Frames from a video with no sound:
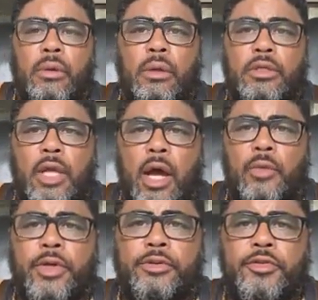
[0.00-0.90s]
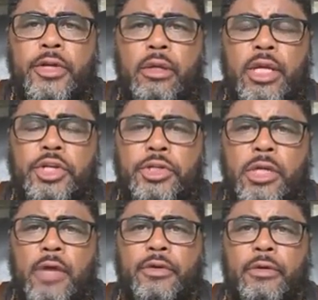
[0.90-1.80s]
It's how we treat each
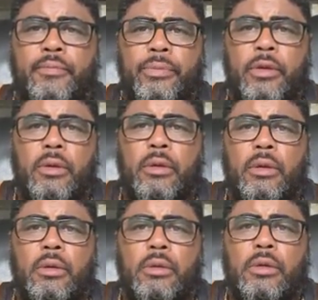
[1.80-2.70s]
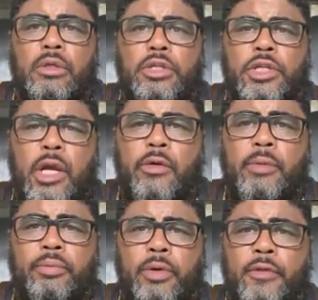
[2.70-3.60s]
other.
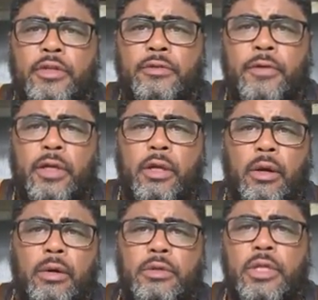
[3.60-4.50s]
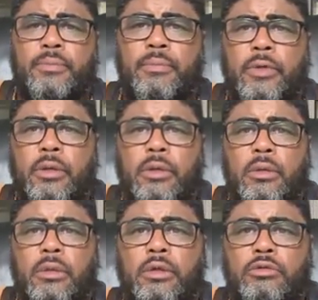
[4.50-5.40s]
Sharing brothers' videos and
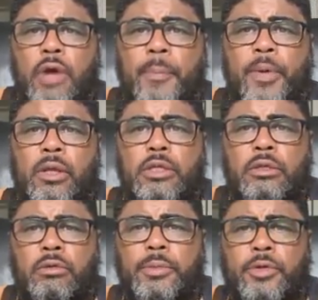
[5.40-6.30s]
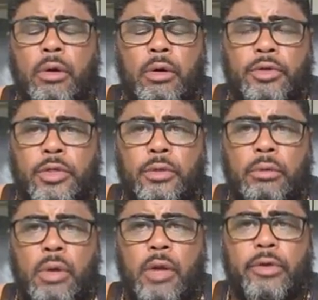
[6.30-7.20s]
dropping a scripture or
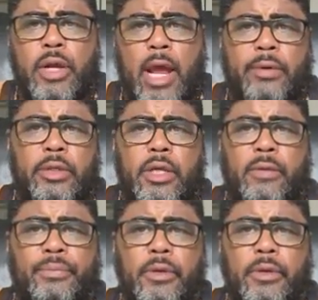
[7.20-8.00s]
two every now and then.